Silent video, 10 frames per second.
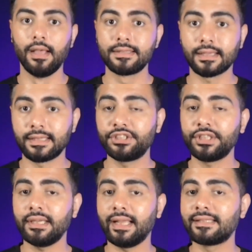
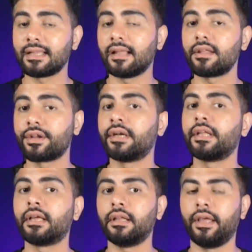Succession is another
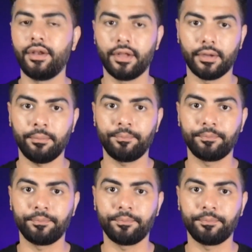critical area.